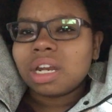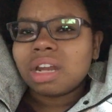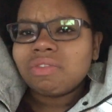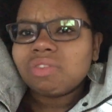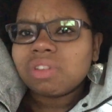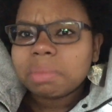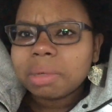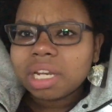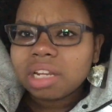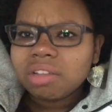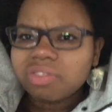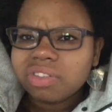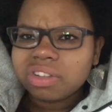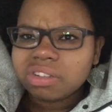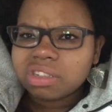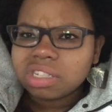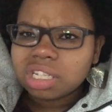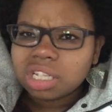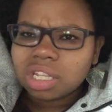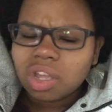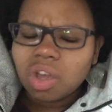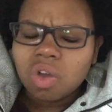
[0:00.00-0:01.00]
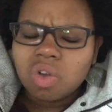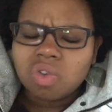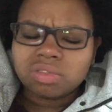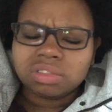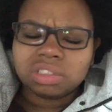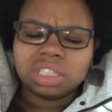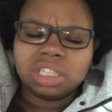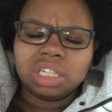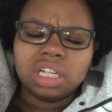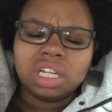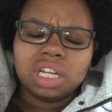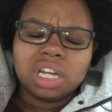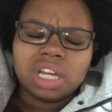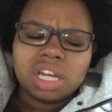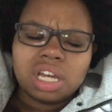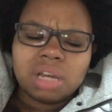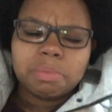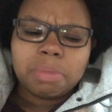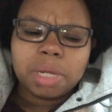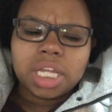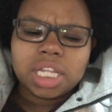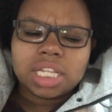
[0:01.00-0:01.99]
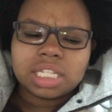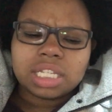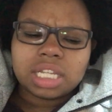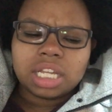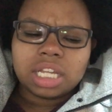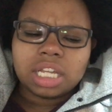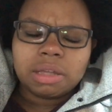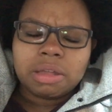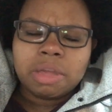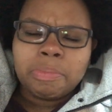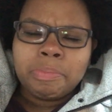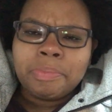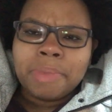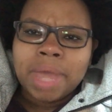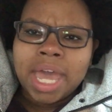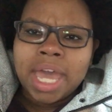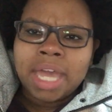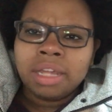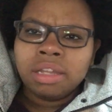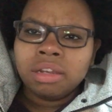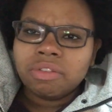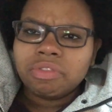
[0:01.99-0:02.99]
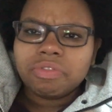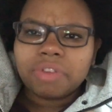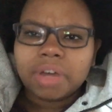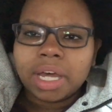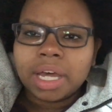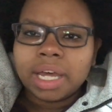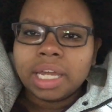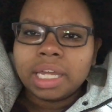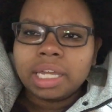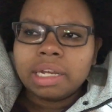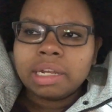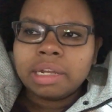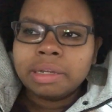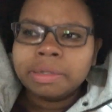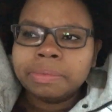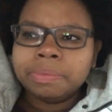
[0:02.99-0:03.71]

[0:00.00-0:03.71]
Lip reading: Everybody feels alone, but it's like magnified